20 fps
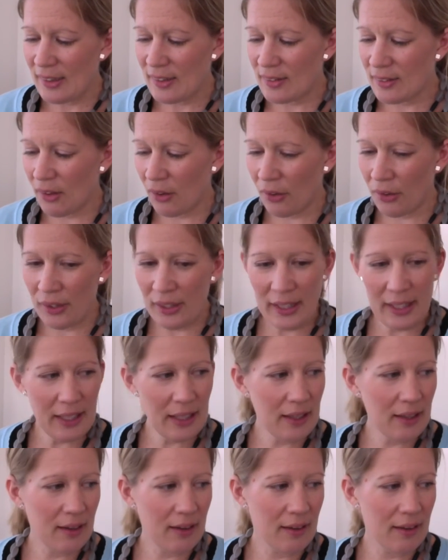So
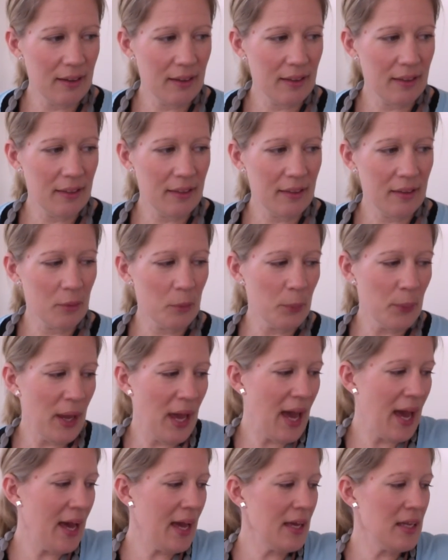we
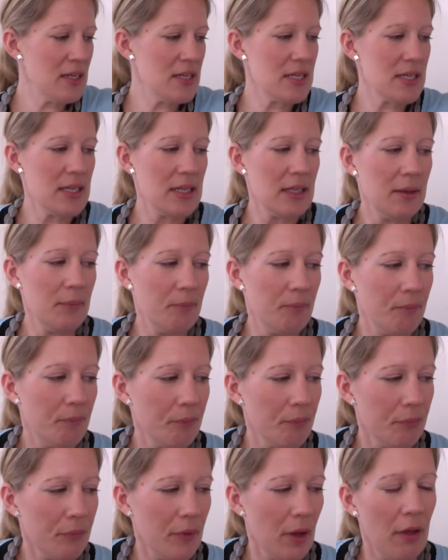had,
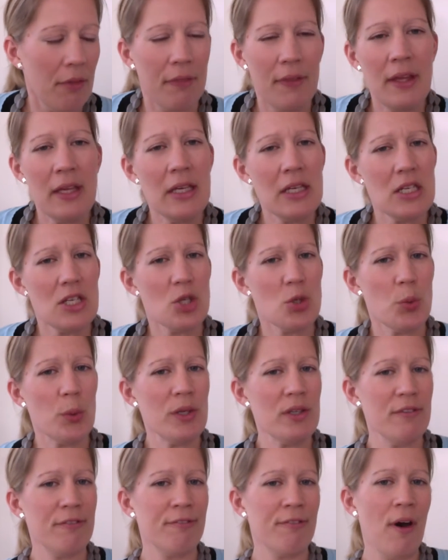I think,
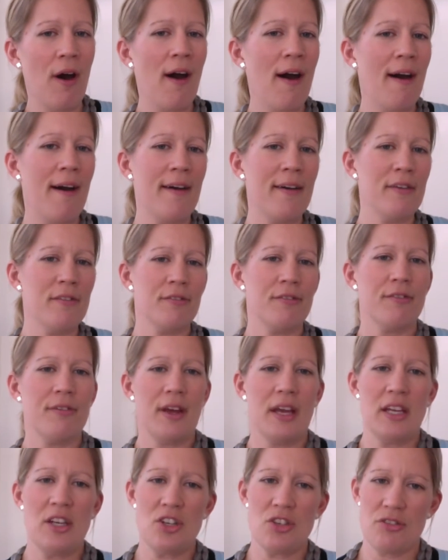25
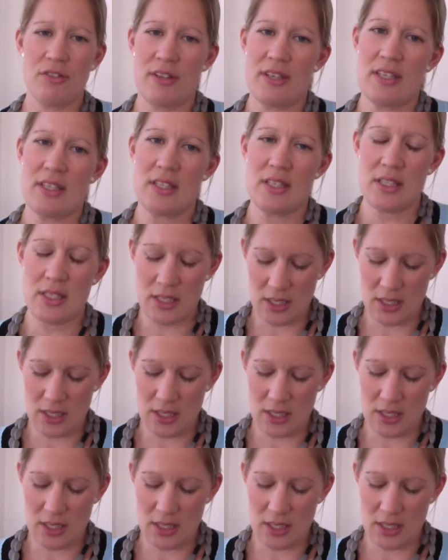entries.